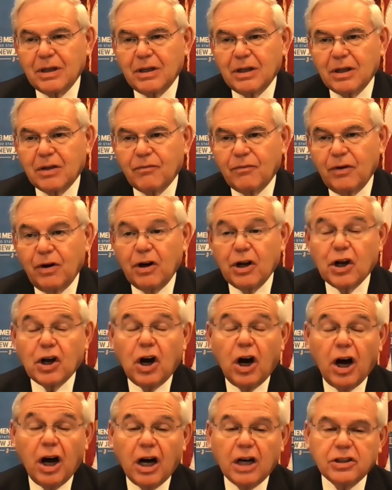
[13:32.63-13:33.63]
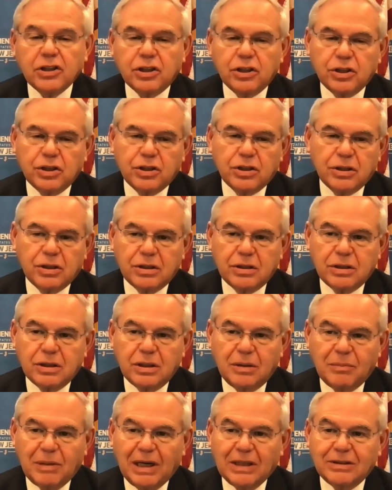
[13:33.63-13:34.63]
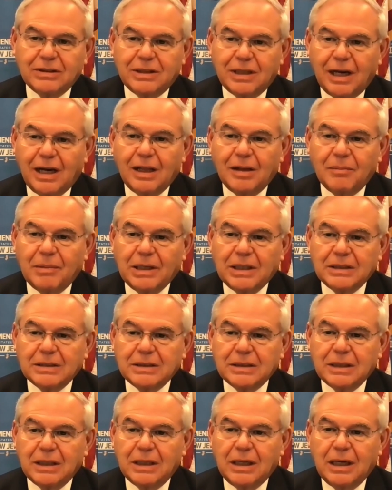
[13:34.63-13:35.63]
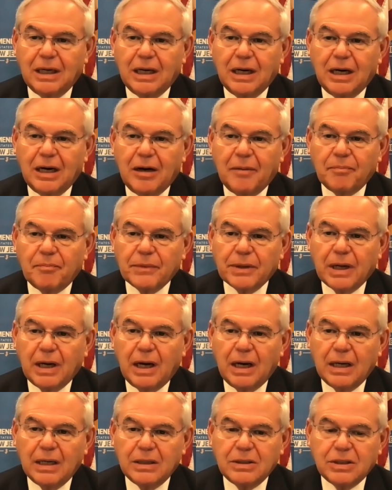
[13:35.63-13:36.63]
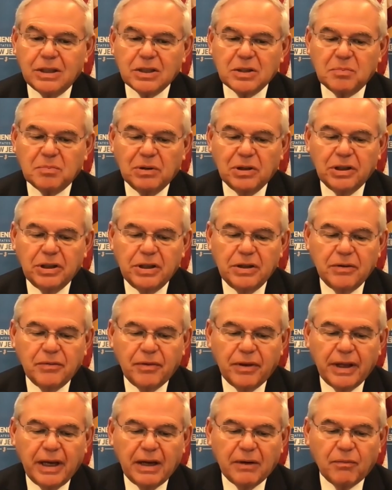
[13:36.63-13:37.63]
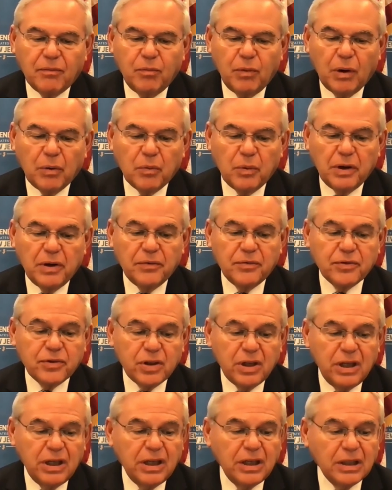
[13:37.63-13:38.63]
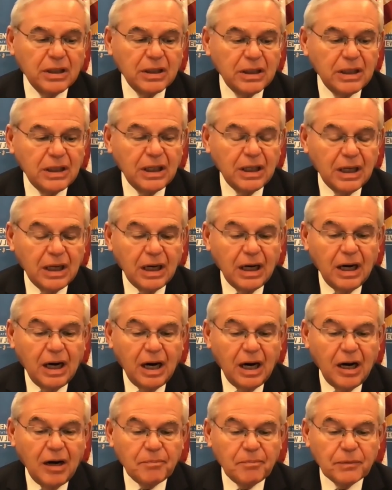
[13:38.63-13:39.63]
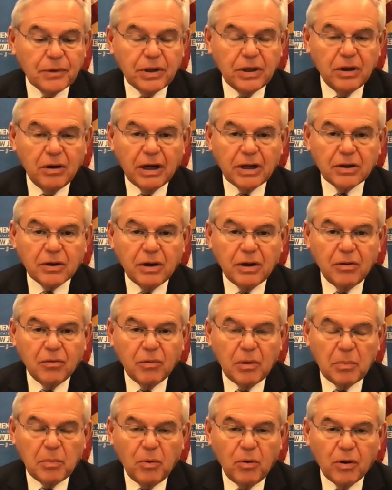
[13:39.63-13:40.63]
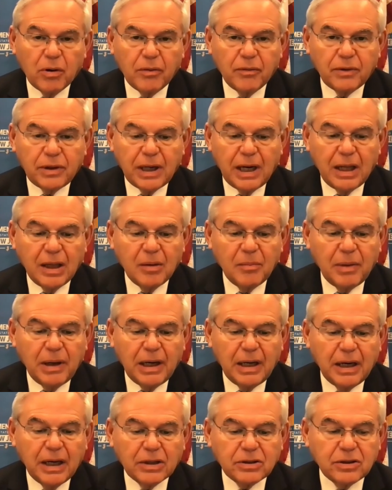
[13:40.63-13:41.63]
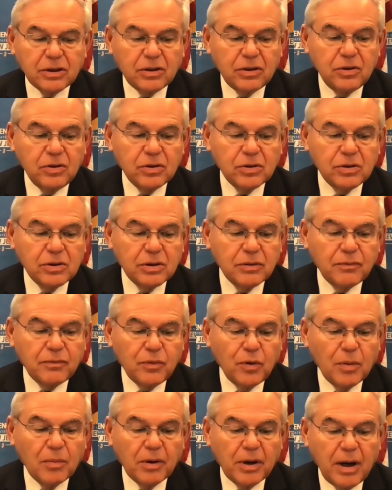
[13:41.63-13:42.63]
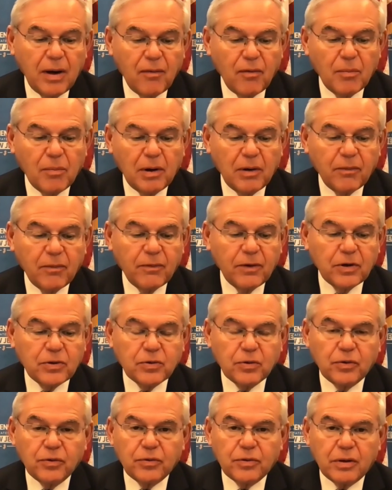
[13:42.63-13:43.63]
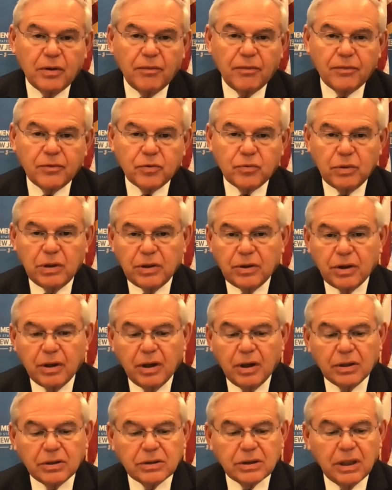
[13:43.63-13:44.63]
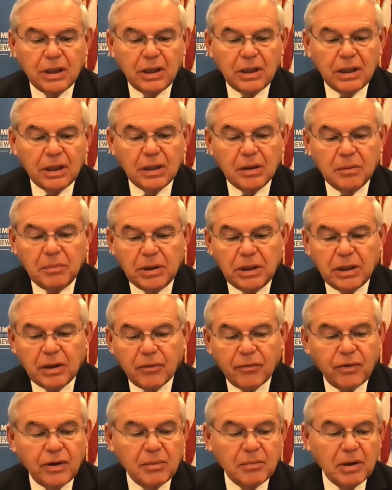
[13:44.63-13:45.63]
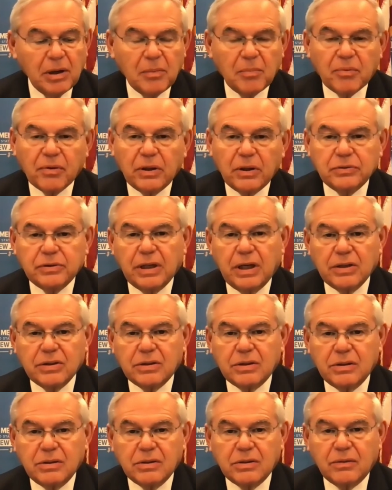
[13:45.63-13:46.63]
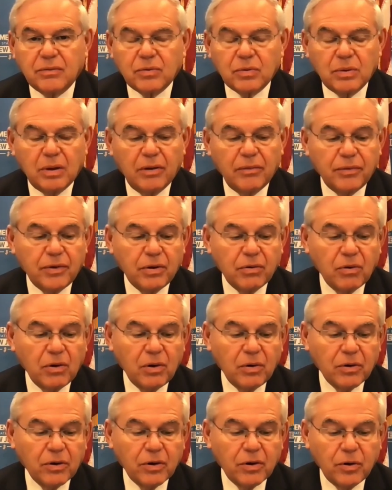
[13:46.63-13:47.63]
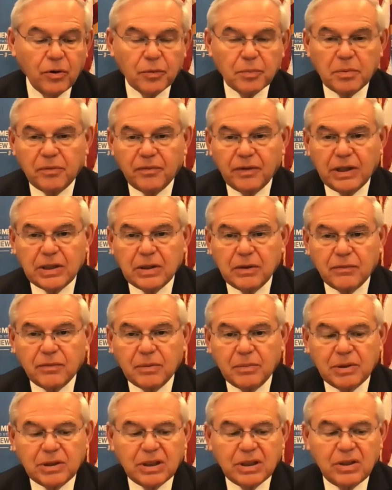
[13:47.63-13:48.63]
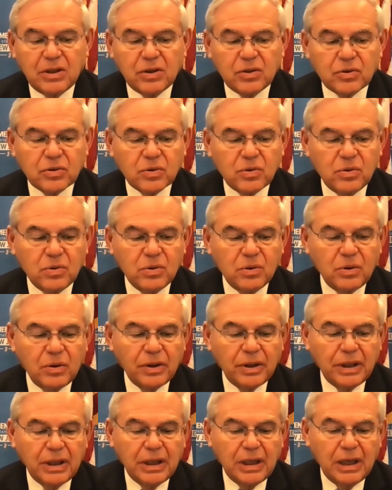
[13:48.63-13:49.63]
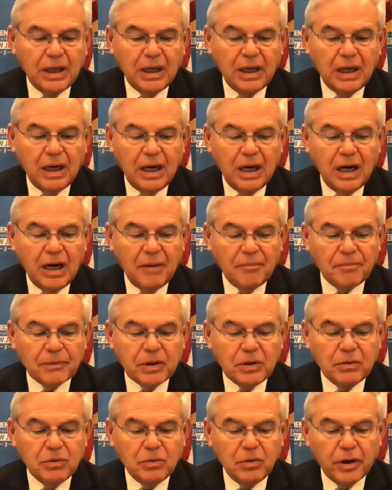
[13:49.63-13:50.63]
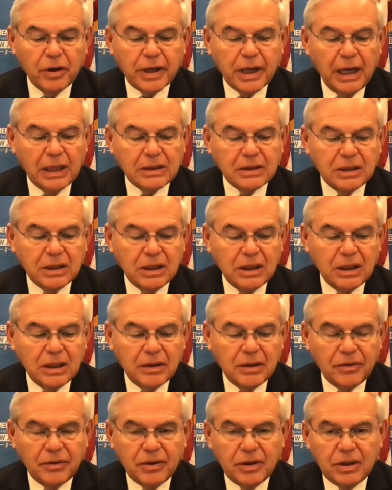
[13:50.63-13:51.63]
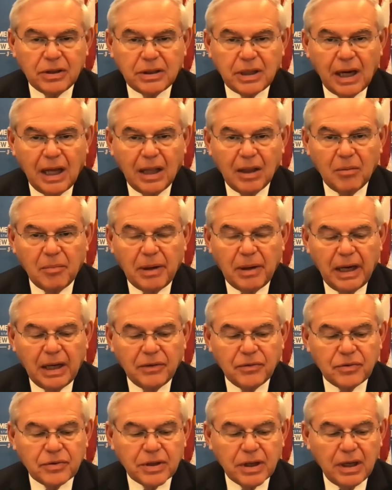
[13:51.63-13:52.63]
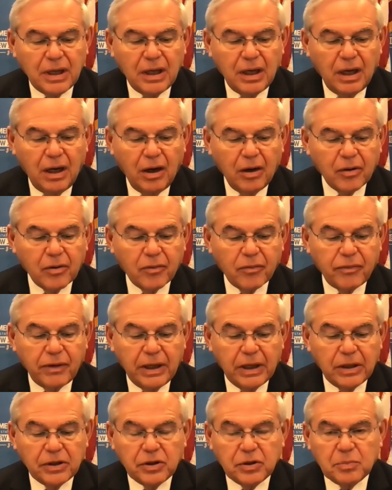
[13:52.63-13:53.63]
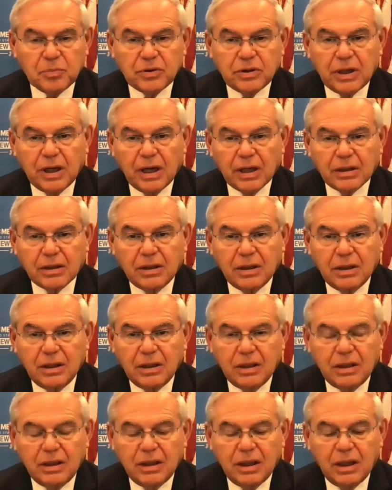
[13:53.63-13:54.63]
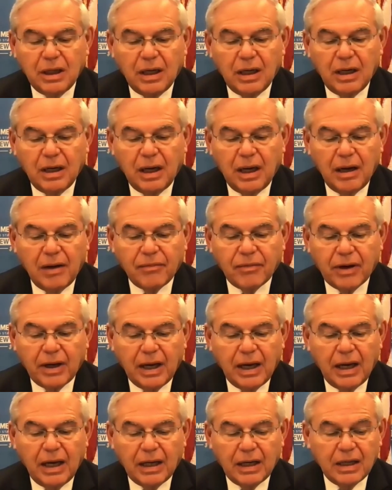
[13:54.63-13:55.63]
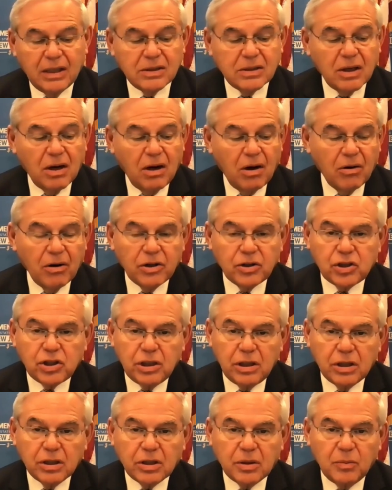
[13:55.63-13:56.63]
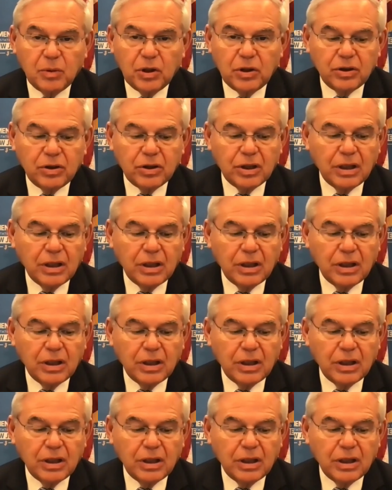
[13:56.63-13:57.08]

very cautious about the Taliban. I just believe that what we've seen, a report of Taliban executions of former government officials, of street thugs beating female protesters, of 12-year-old girls prevented from attending school. You look at the Taliban's utter failure to protect the Afghan Hazara Shia community,